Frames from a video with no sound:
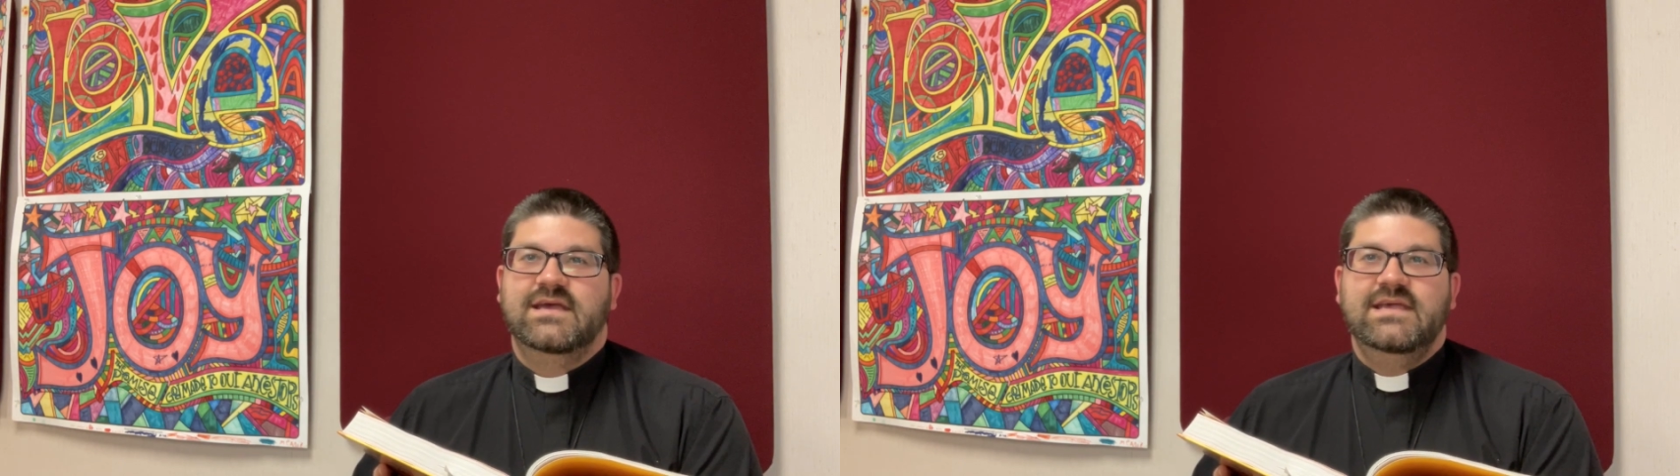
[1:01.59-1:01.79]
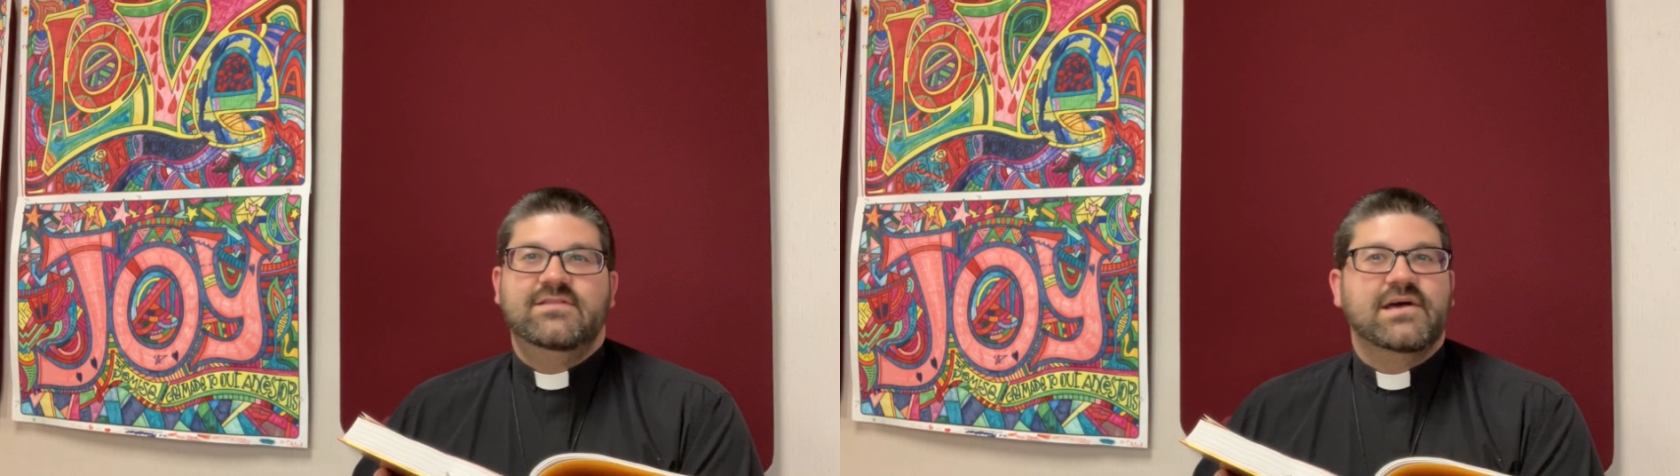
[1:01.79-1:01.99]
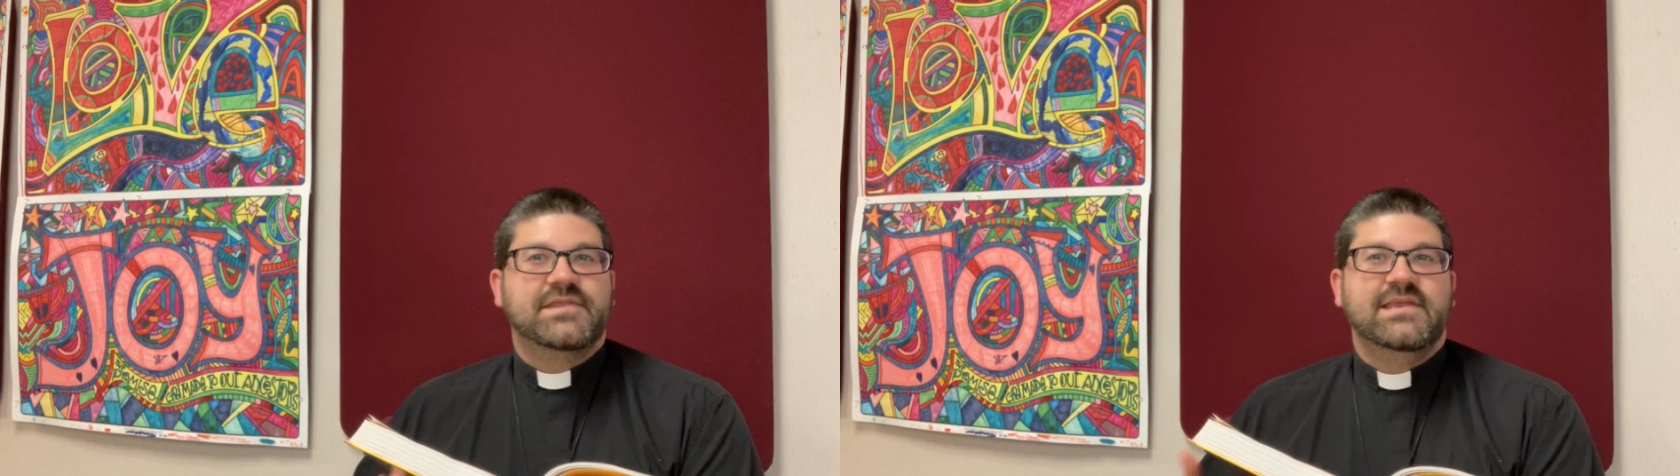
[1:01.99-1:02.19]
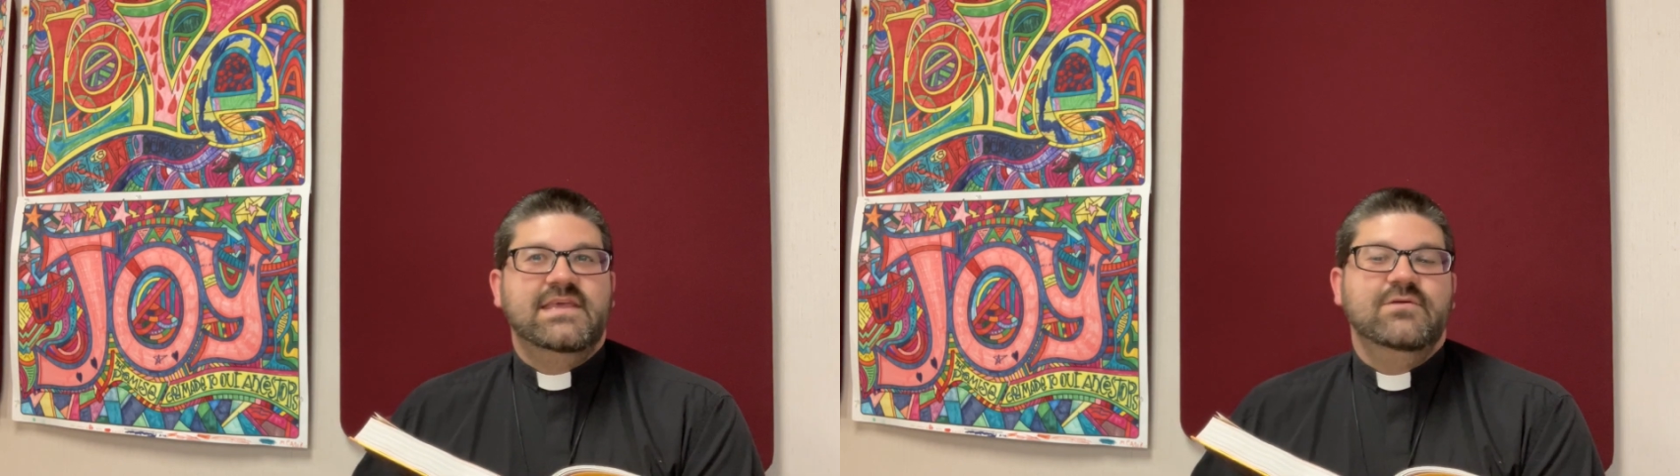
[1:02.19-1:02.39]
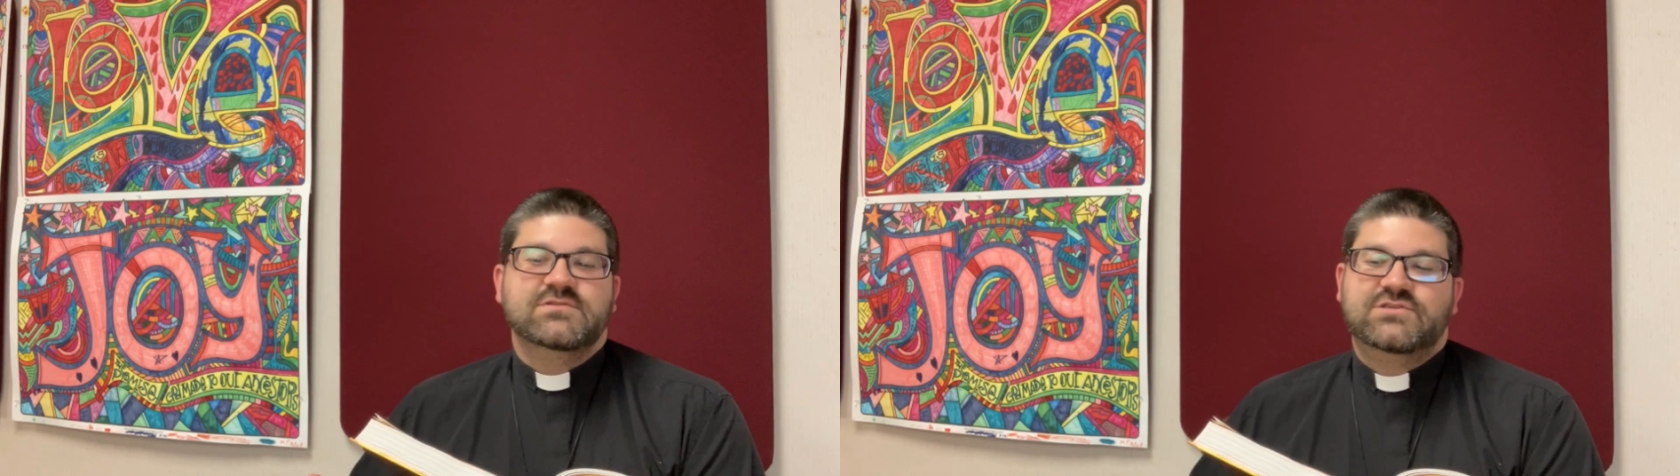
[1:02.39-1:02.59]
He thought that
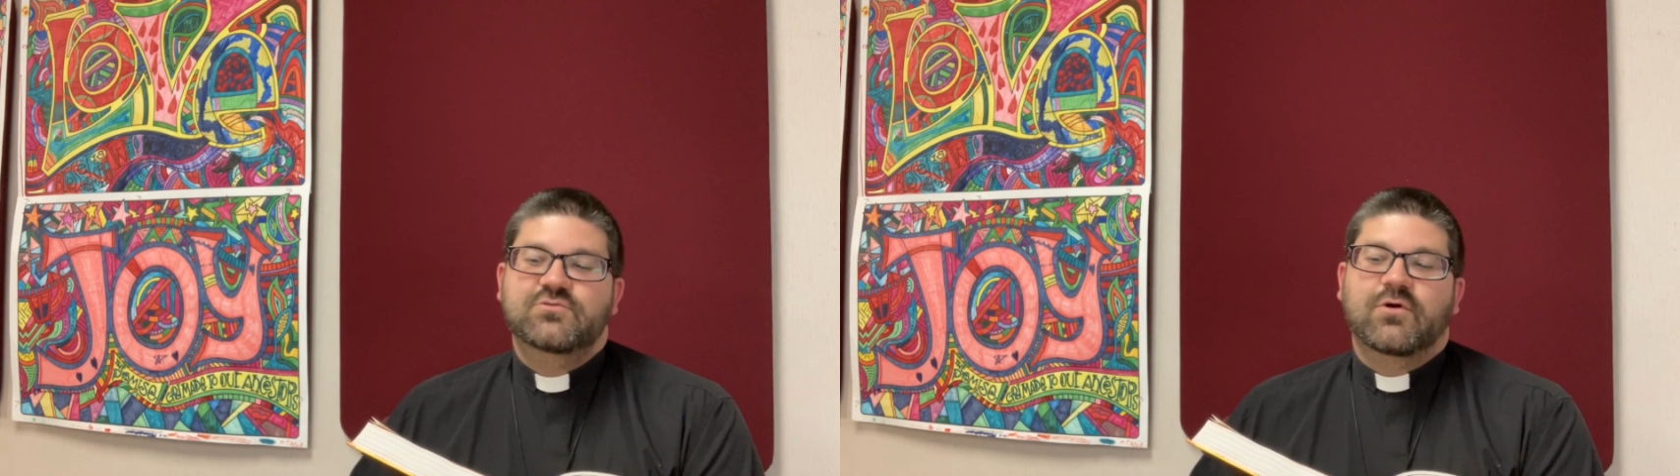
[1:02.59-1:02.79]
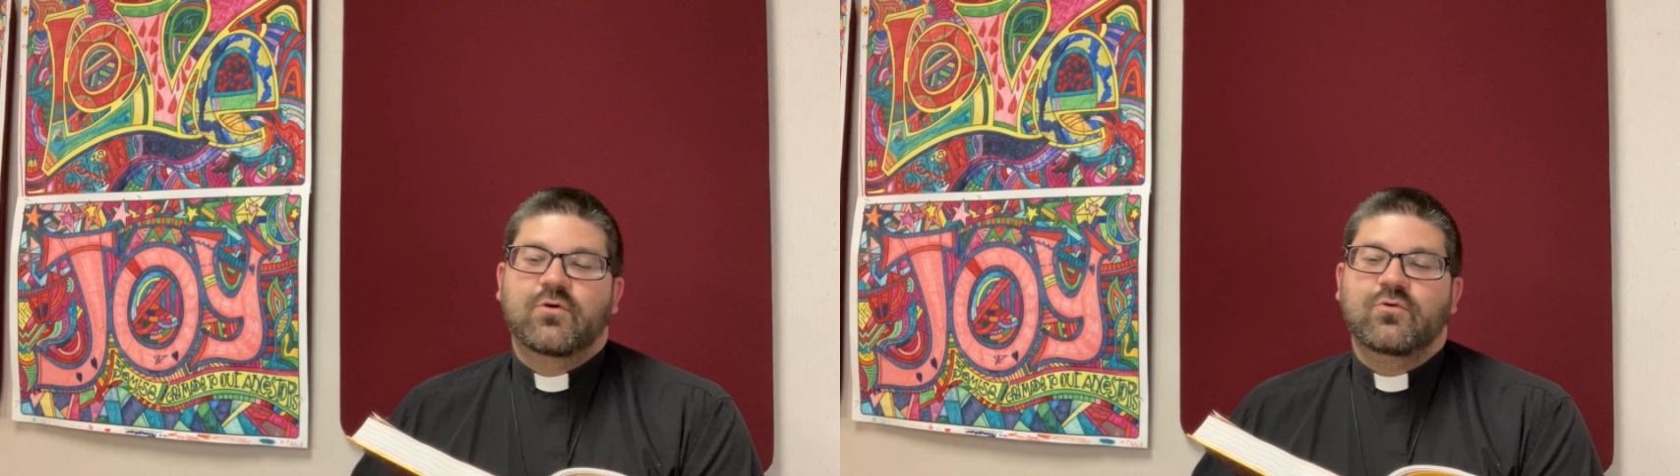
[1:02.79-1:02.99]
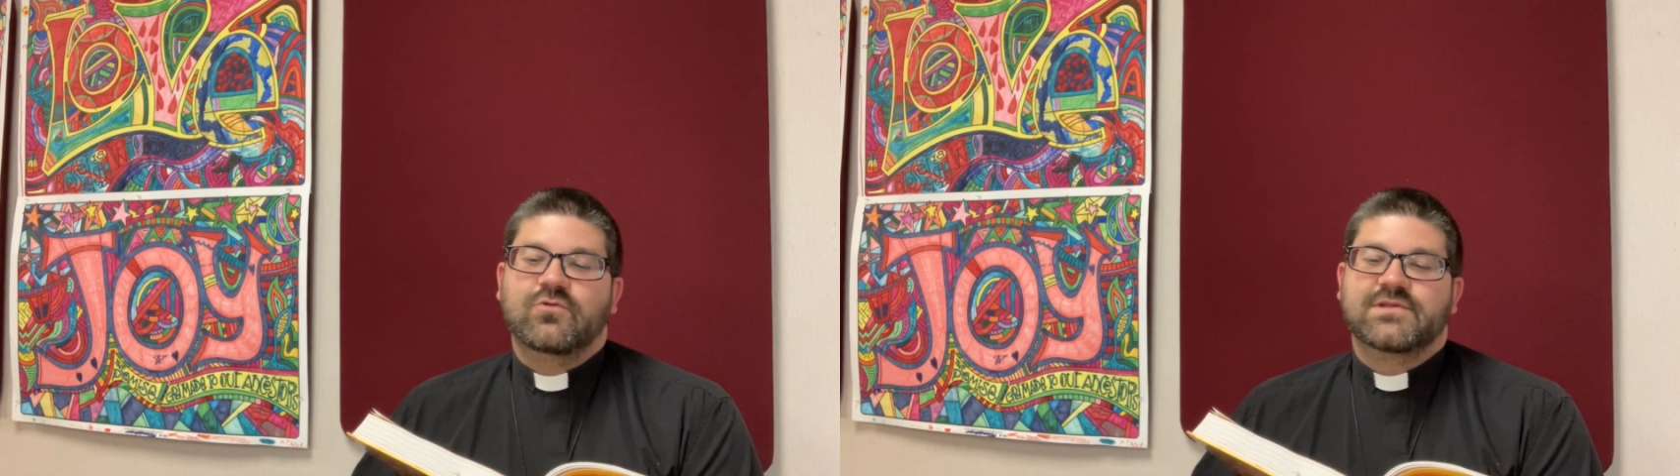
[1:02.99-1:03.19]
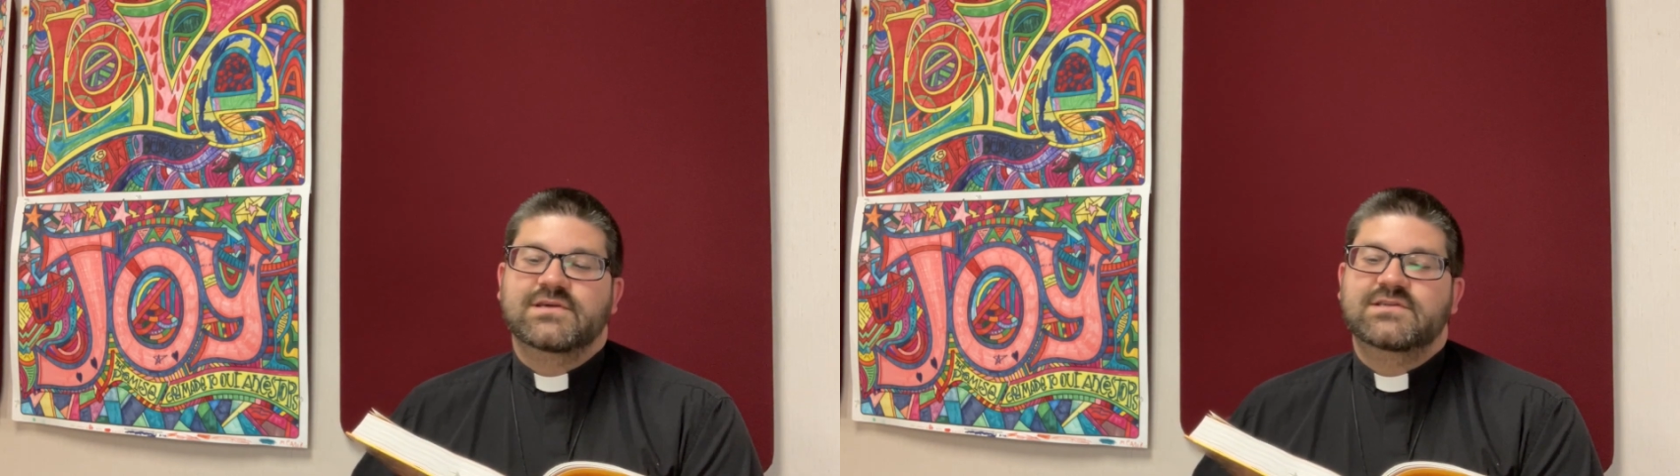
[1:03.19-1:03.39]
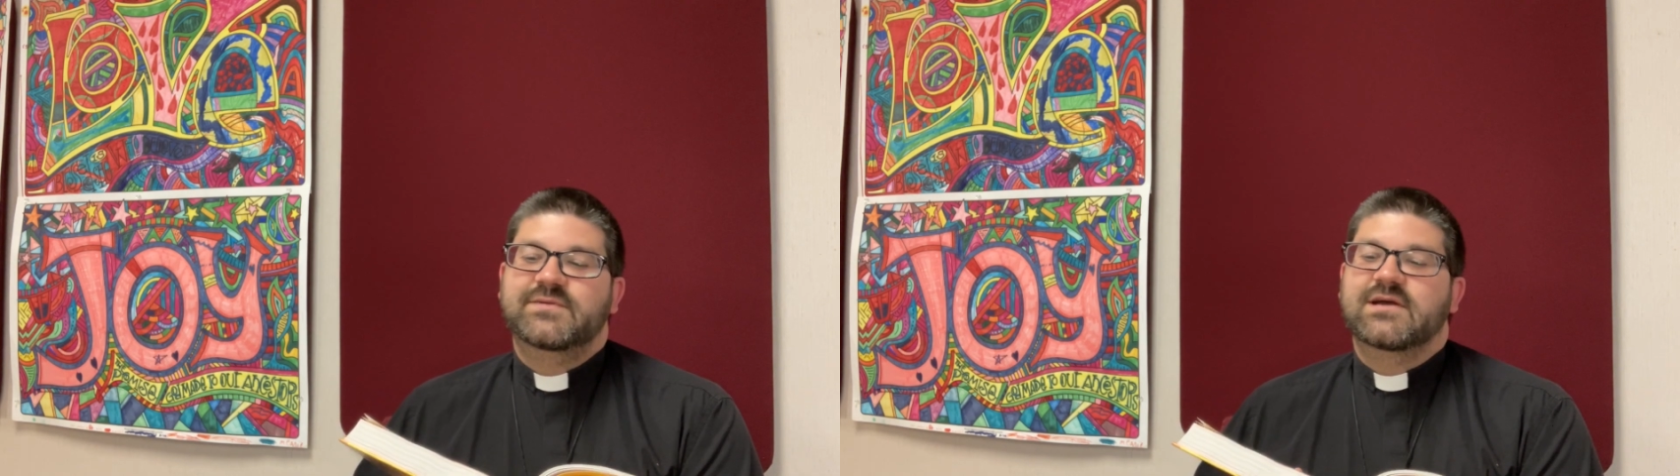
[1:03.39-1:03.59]
he was too old
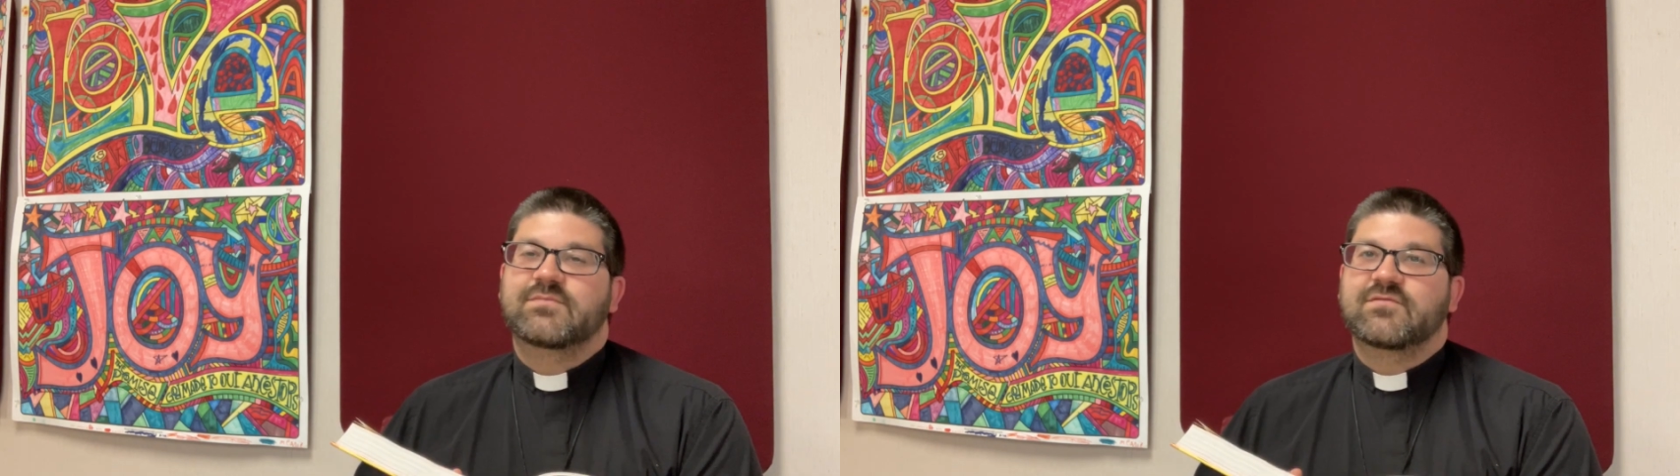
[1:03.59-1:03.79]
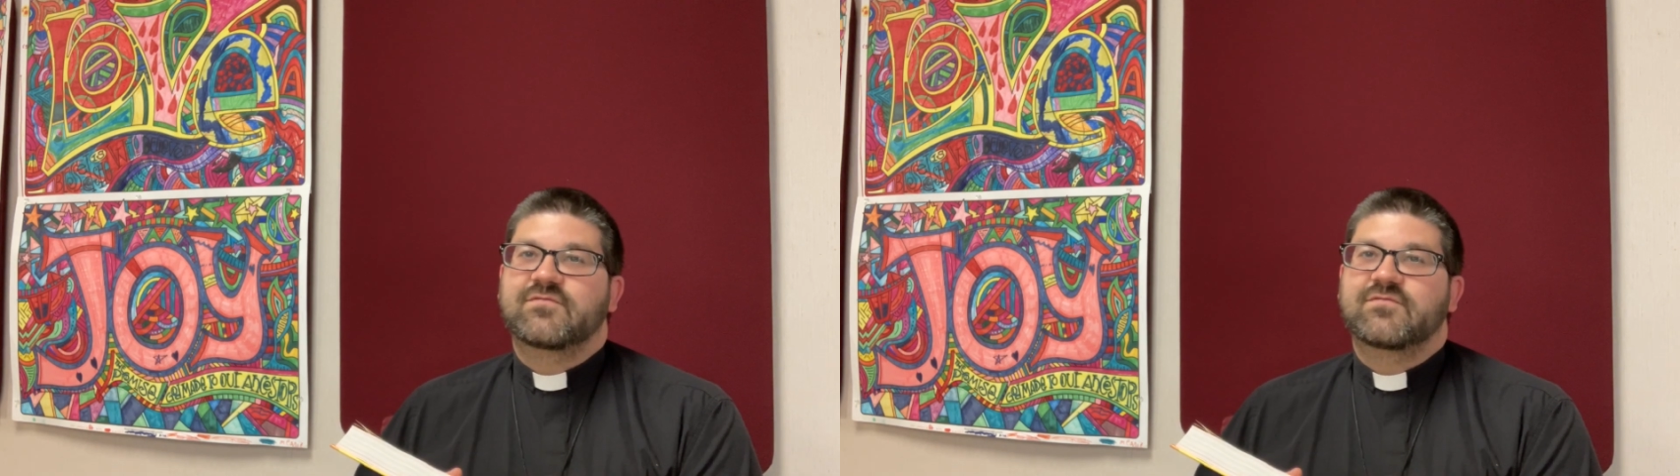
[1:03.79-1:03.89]
to become the